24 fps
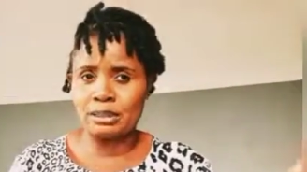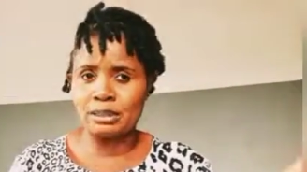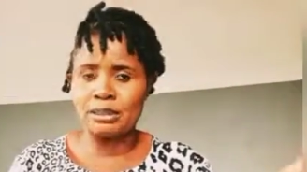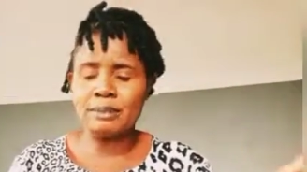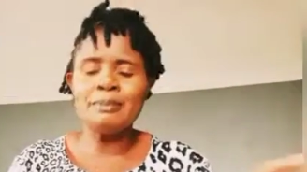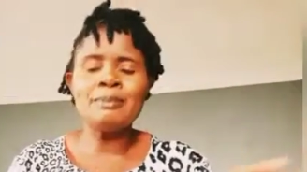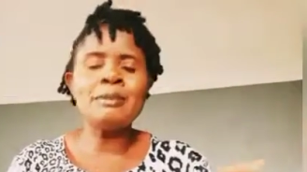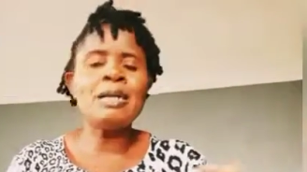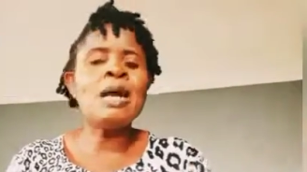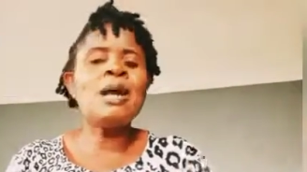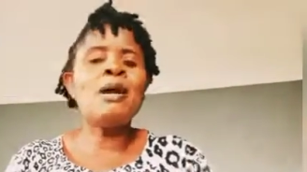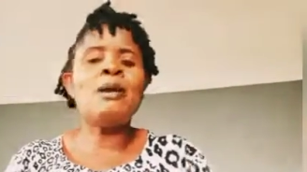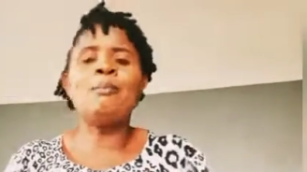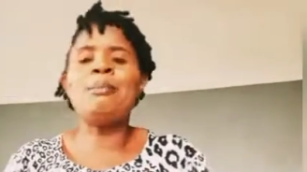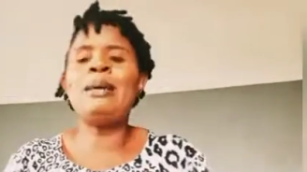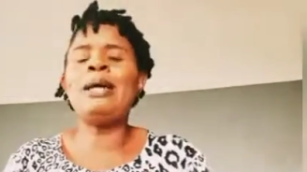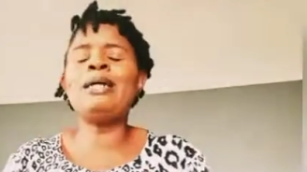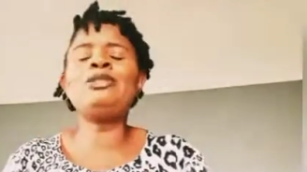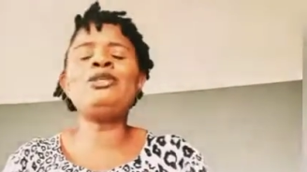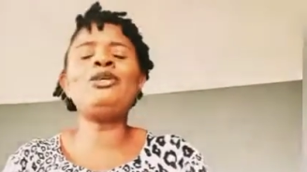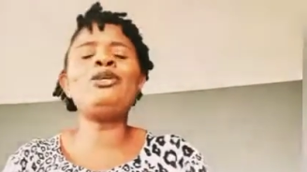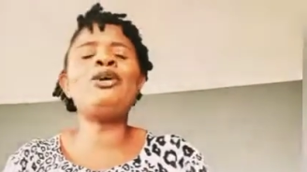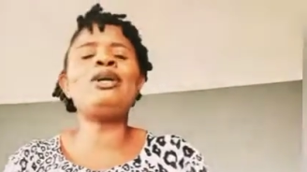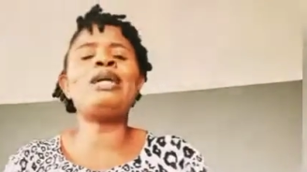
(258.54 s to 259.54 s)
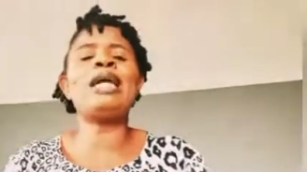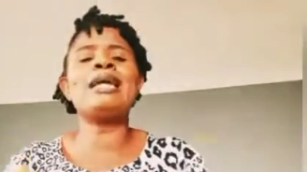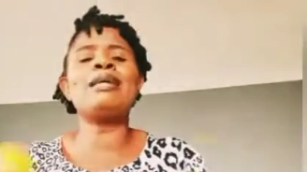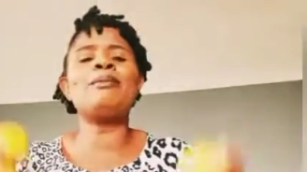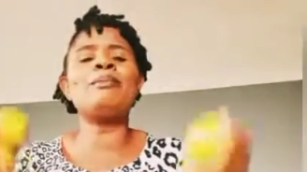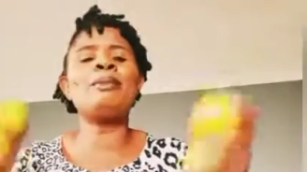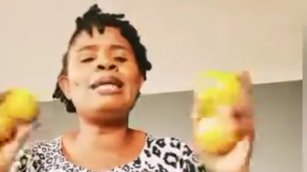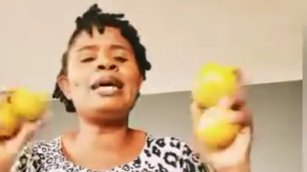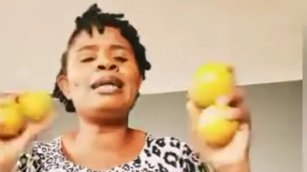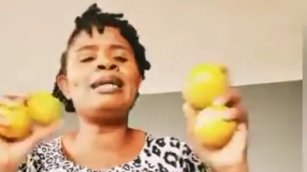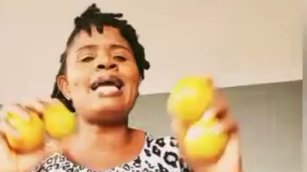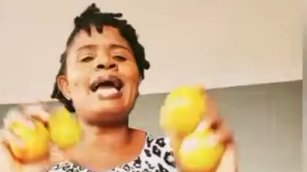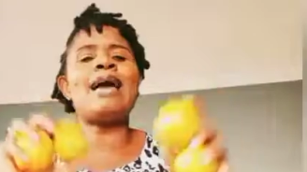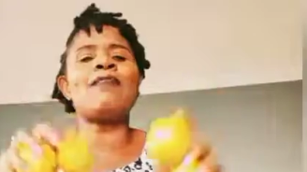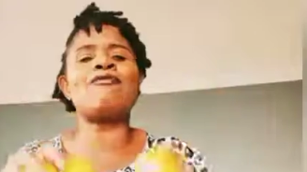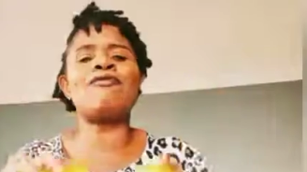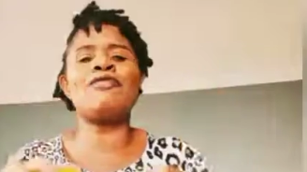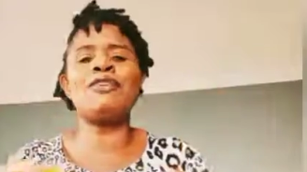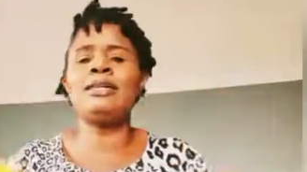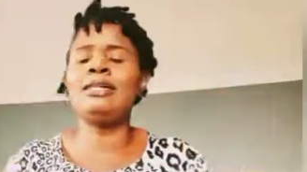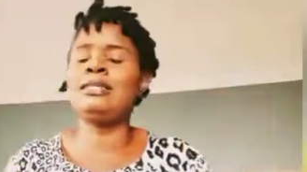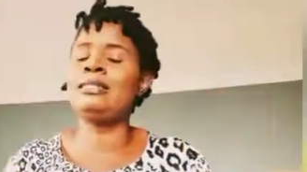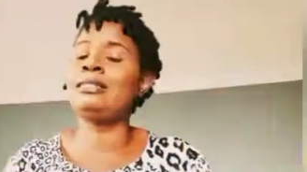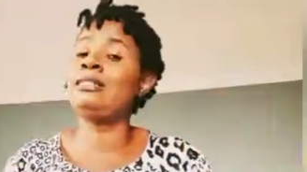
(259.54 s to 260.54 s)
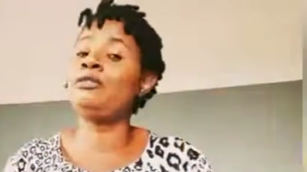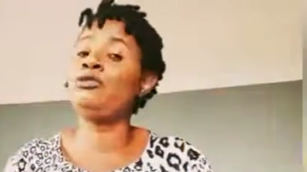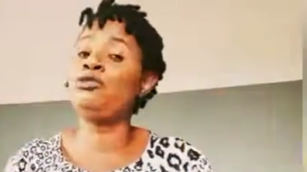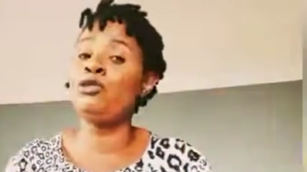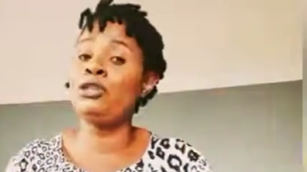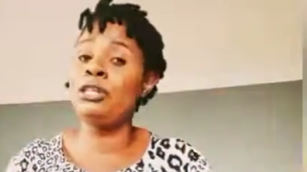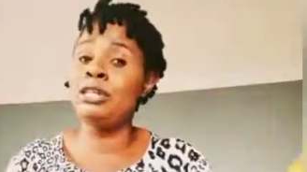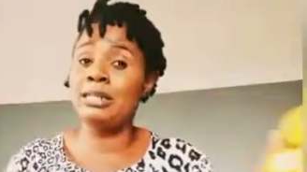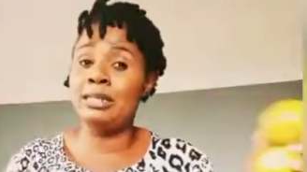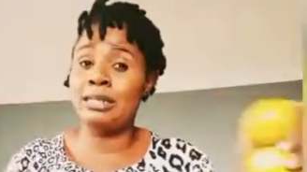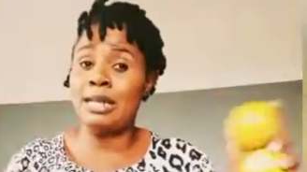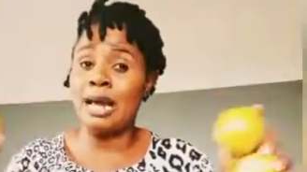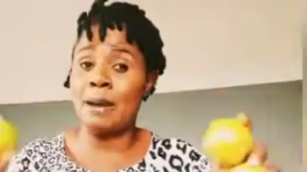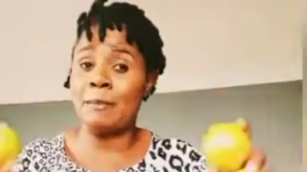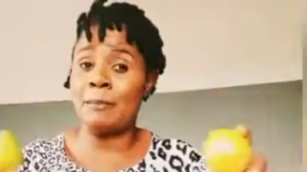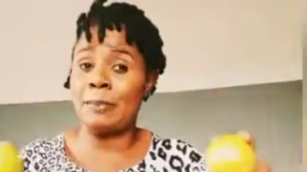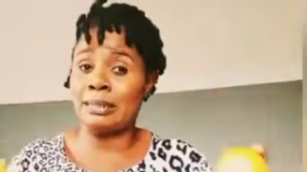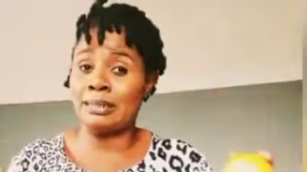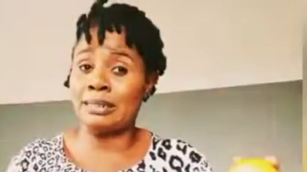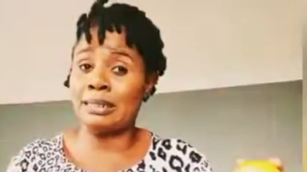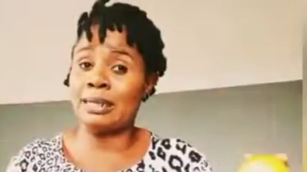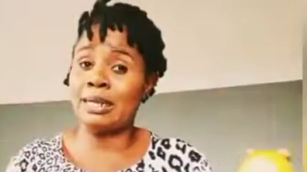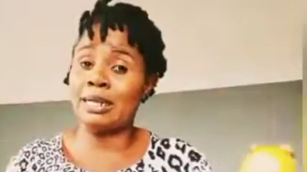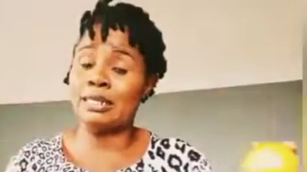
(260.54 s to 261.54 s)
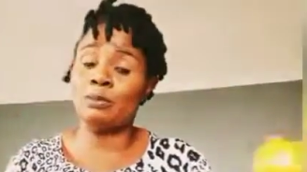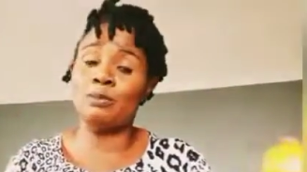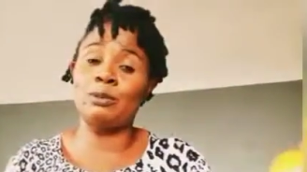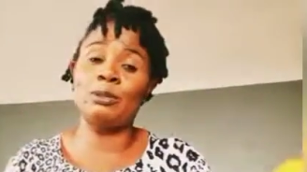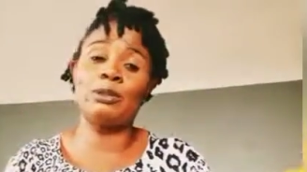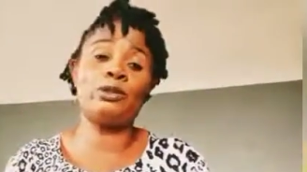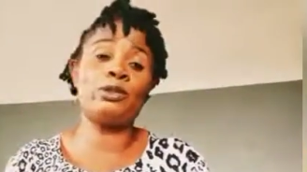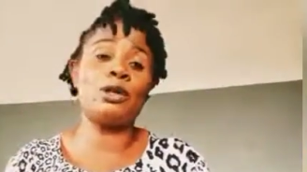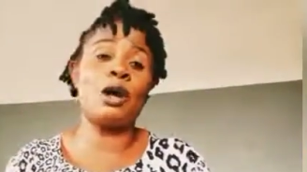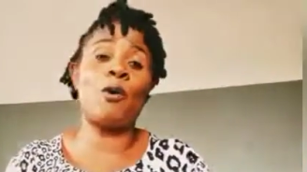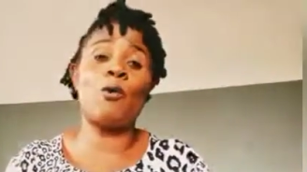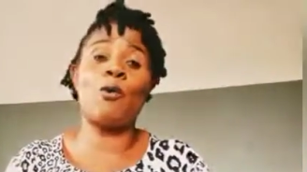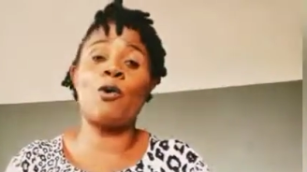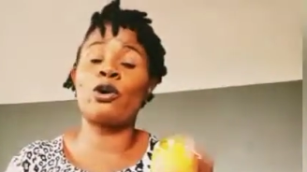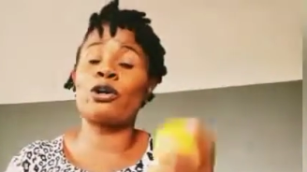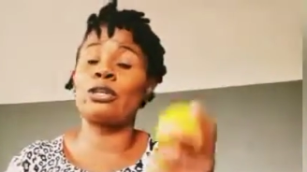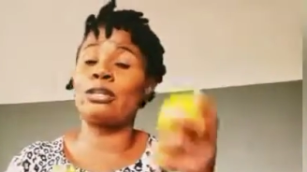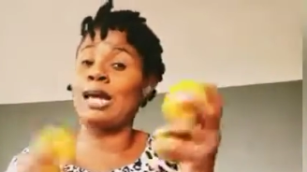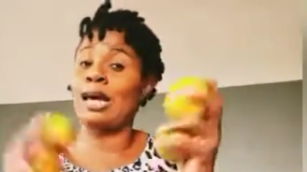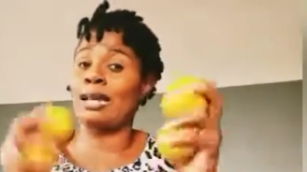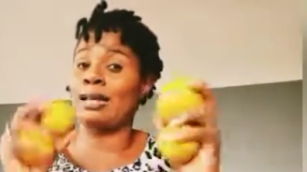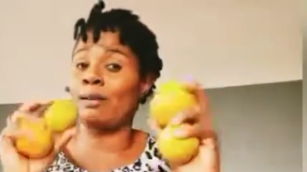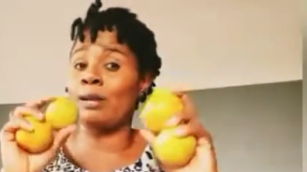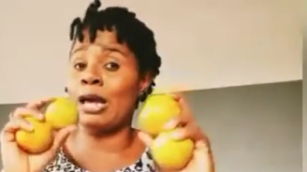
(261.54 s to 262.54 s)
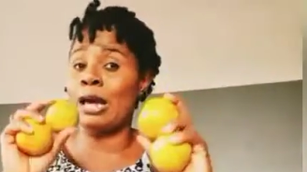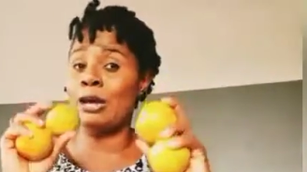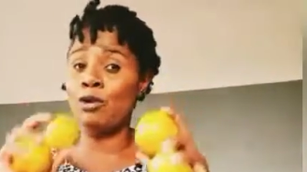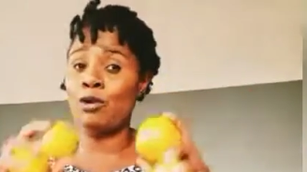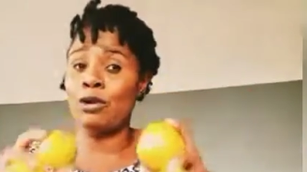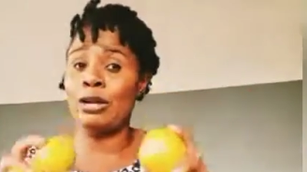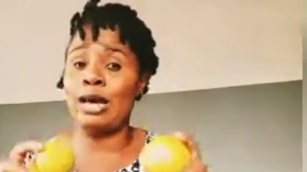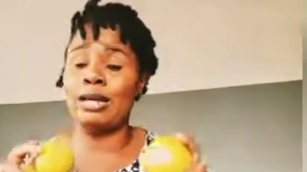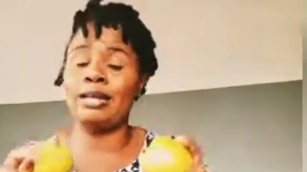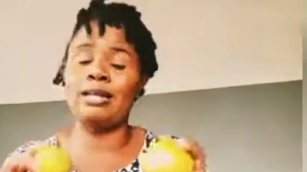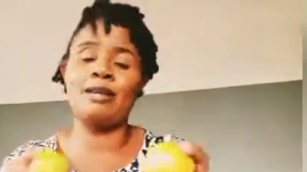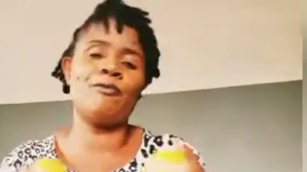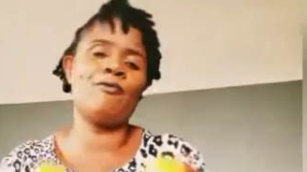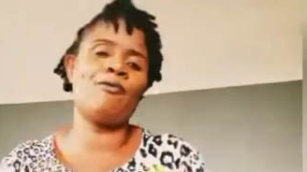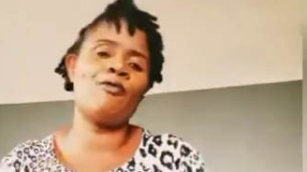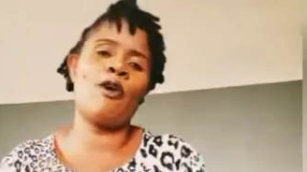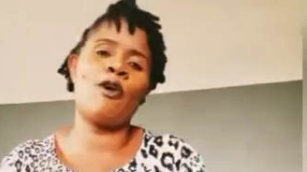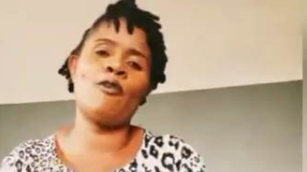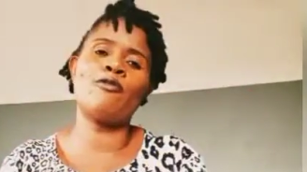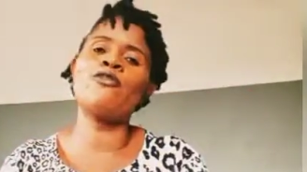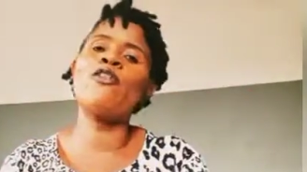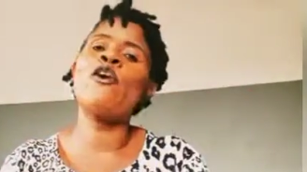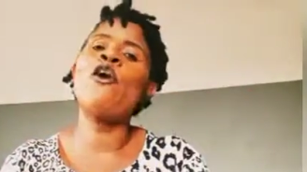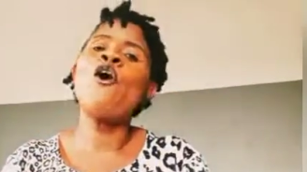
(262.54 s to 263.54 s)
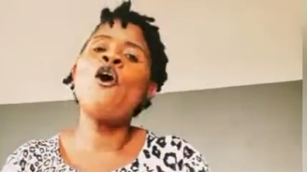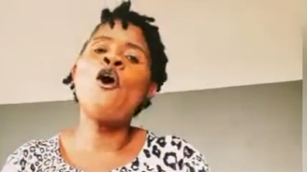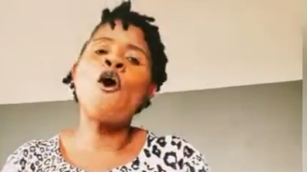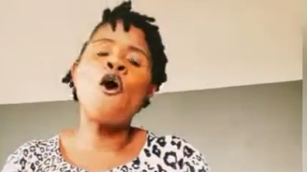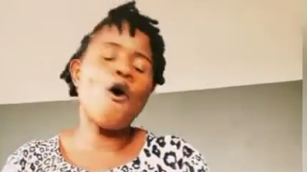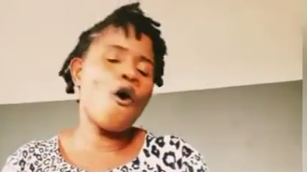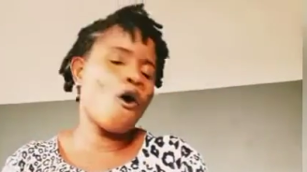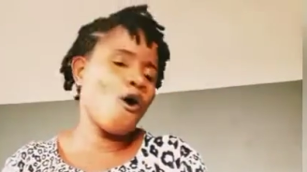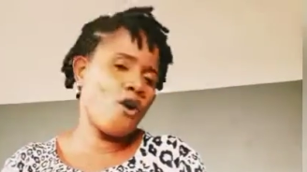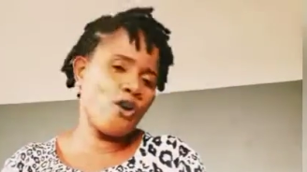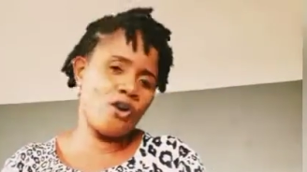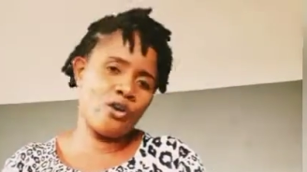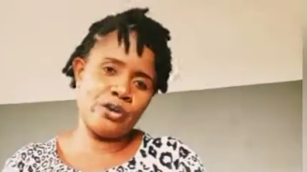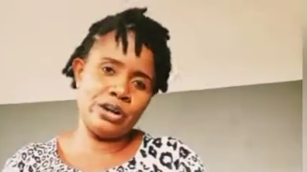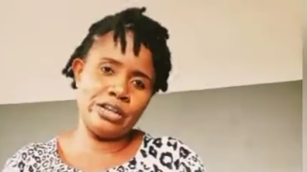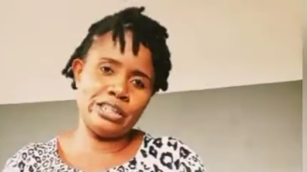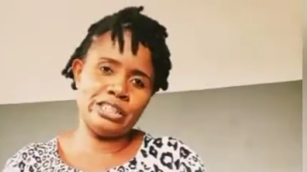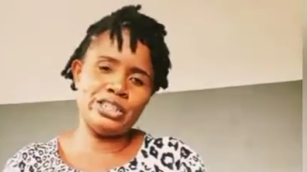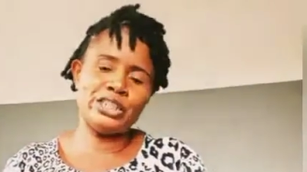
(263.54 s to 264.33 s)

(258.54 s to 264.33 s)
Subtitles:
But you know that immediately I finished doing that particular spiritual work that I know that involved orange,